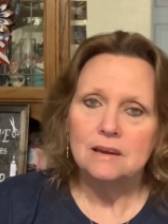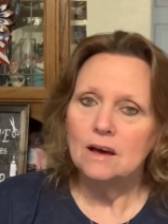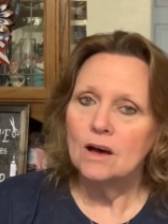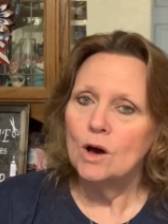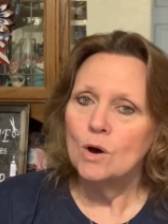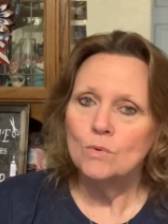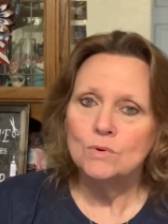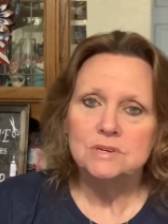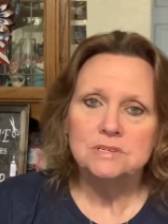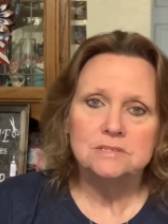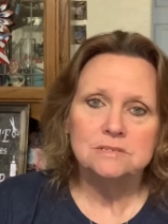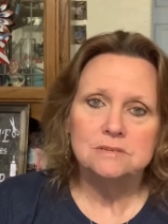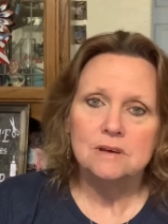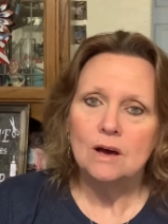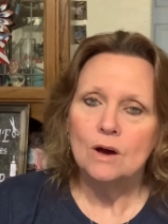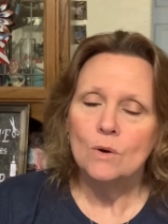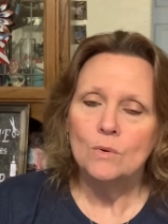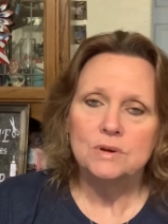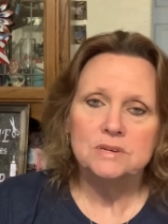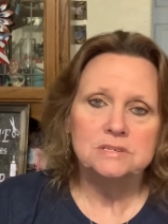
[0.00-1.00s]
always
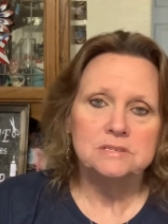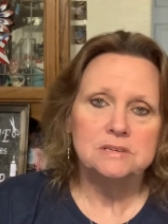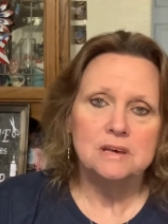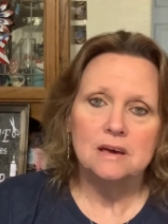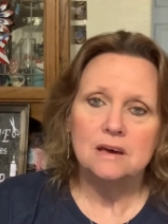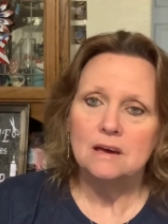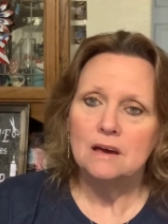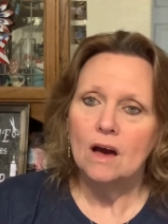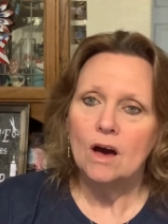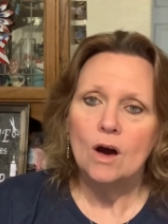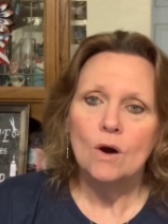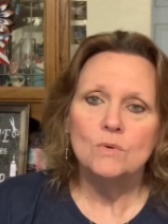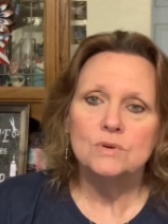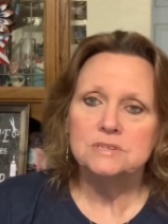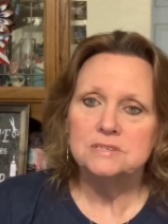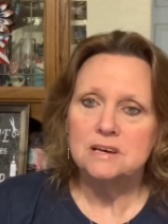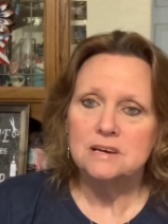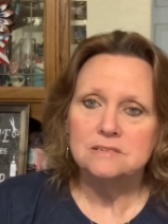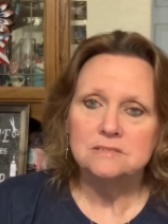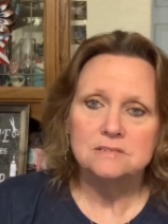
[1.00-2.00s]

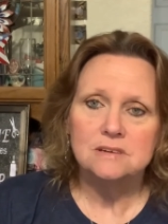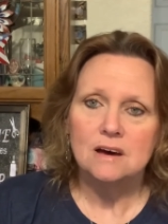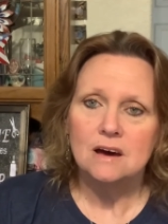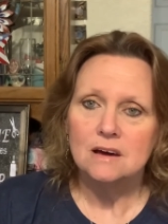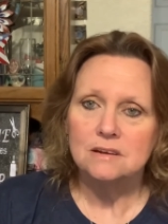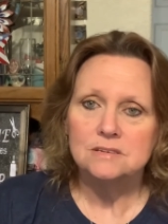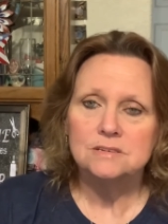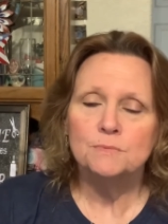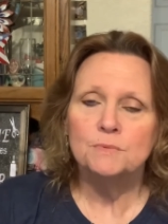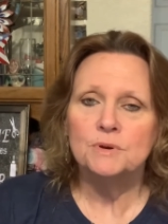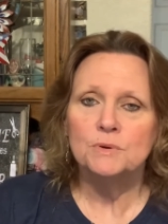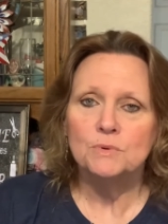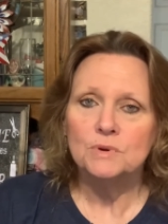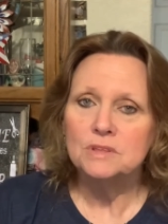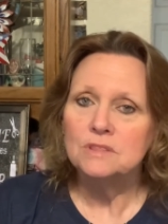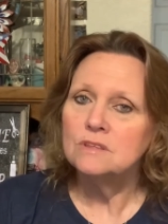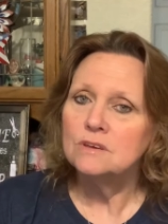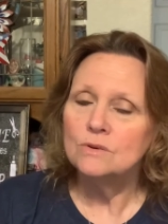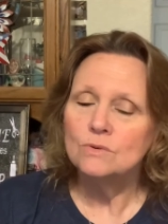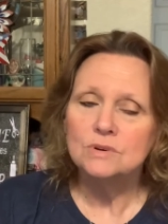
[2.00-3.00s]
ask God to be
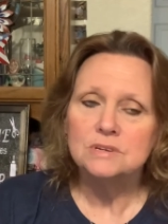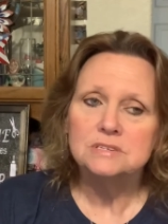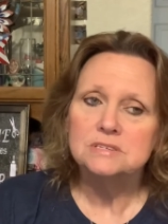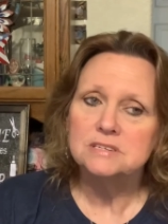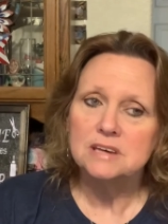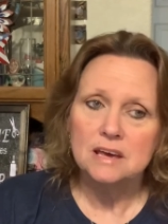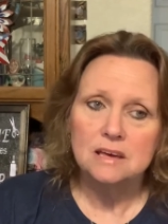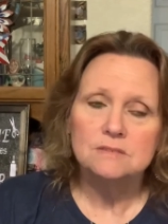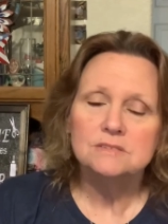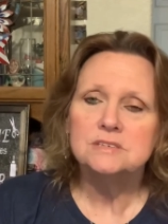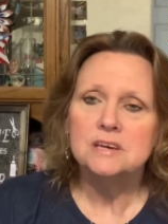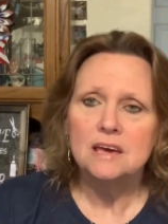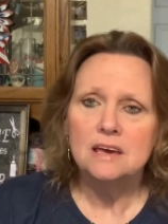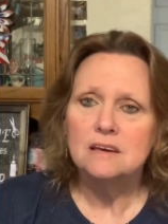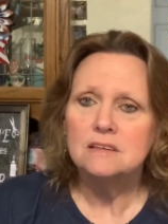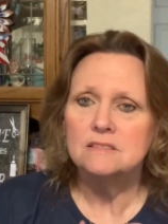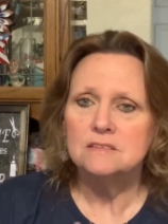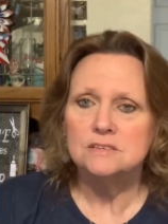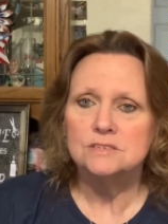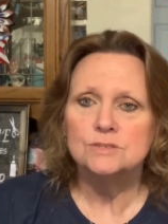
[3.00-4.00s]
with you and say,
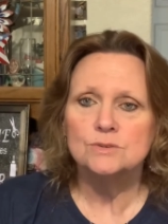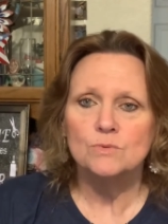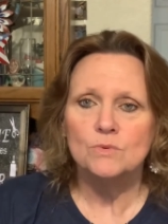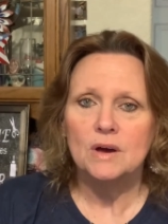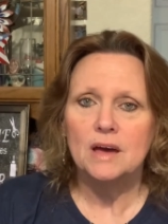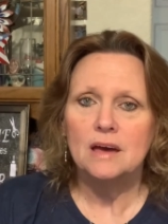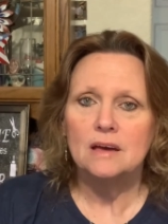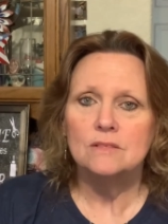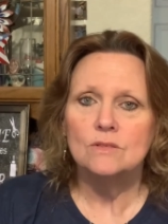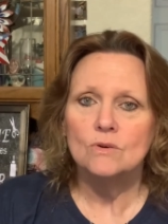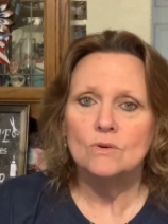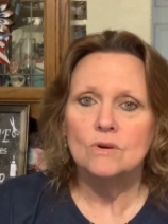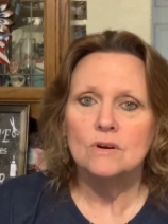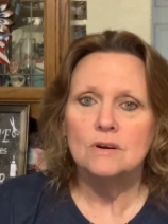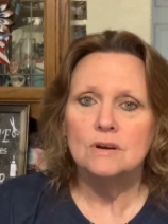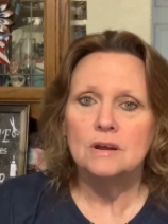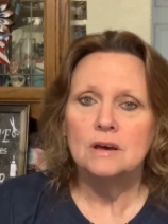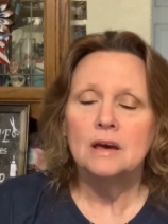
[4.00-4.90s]
take this away, Lord.